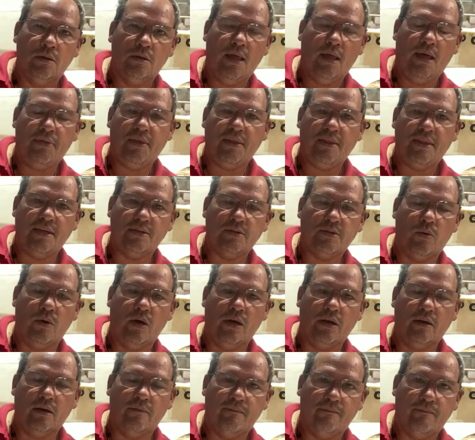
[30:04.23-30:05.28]
I think that's
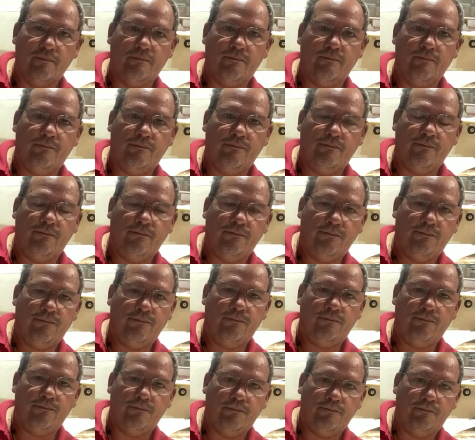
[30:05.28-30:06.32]
what a
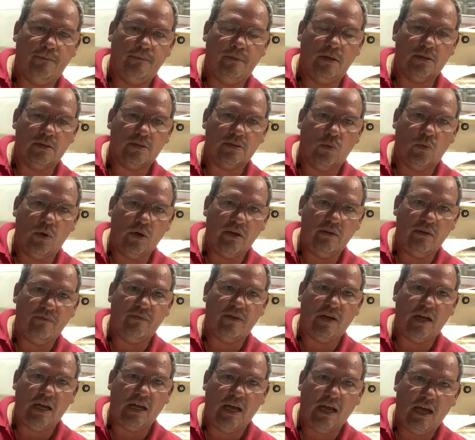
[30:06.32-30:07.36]

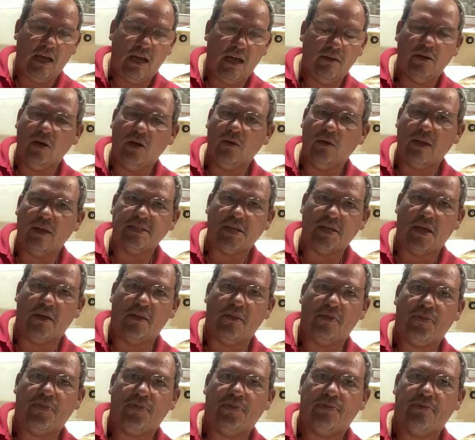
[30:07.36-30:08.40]
25. No, that's a
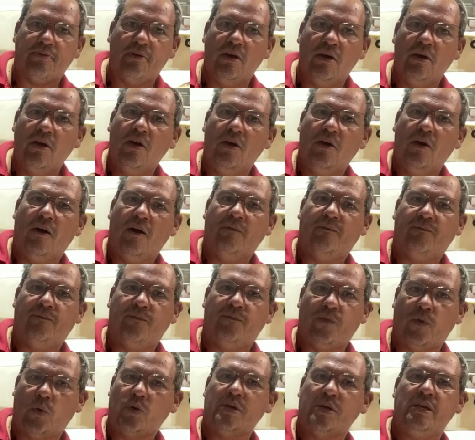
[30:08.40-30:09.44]

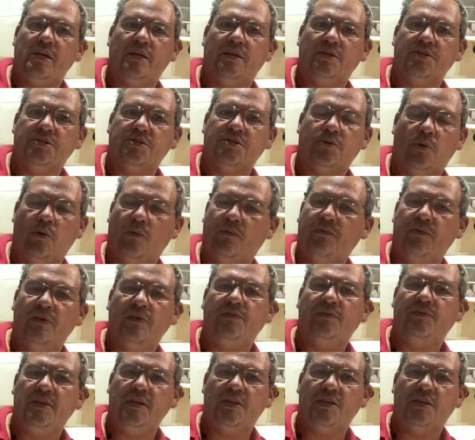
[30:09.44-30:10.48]
40-inch to a
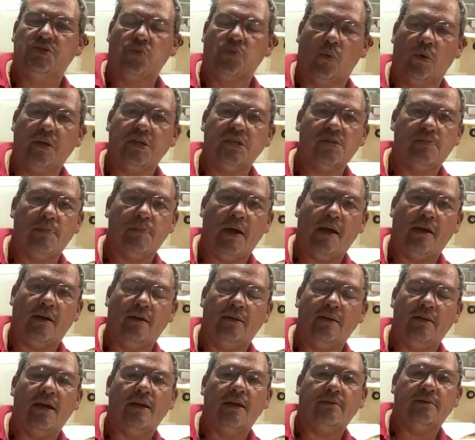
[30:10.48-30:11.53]
50-inch wingspan
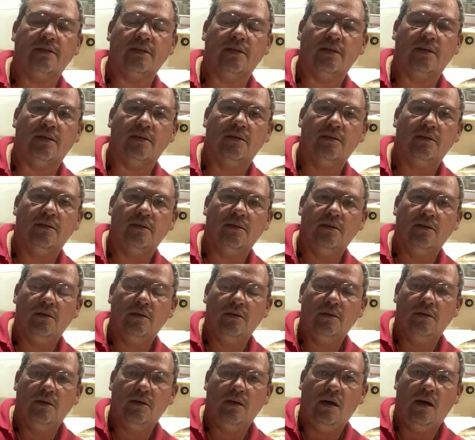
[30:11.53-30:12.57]

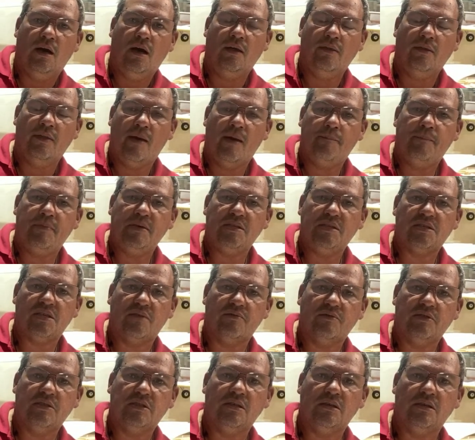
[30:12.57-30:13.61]
on that
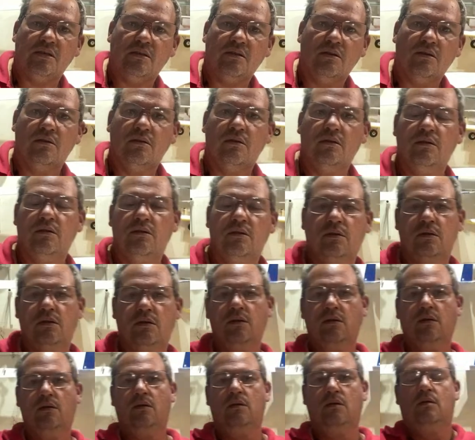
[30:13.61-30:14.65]
B-17.
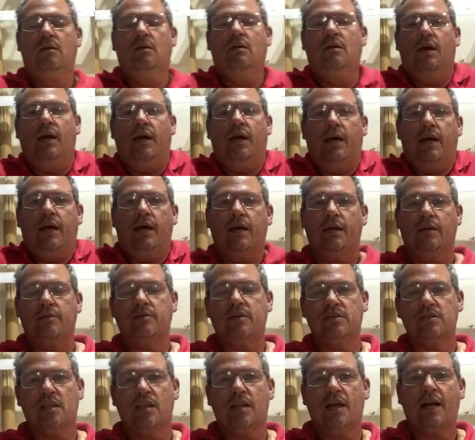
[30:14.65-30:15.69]
And
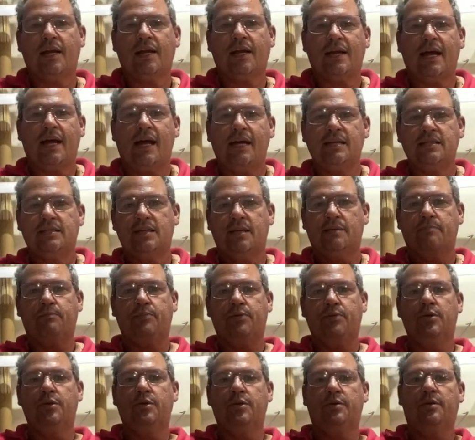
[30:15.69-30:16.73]
there's a lot of guys that
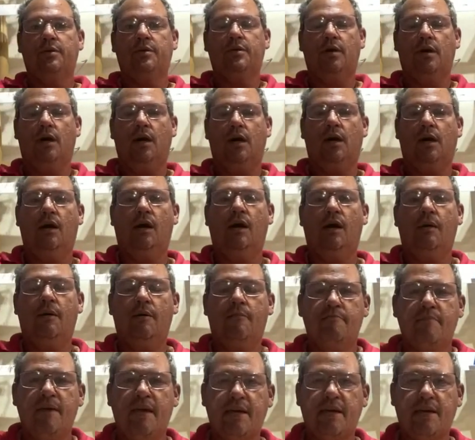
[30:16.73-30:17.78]
put
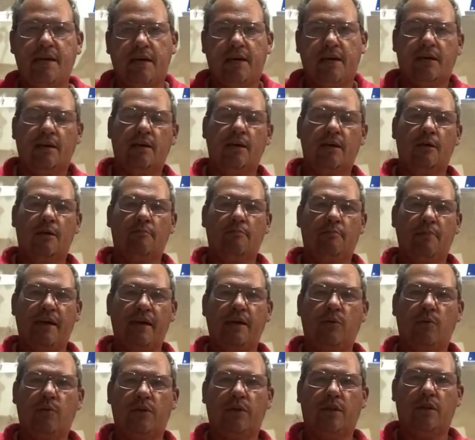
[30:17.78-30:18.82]
make it with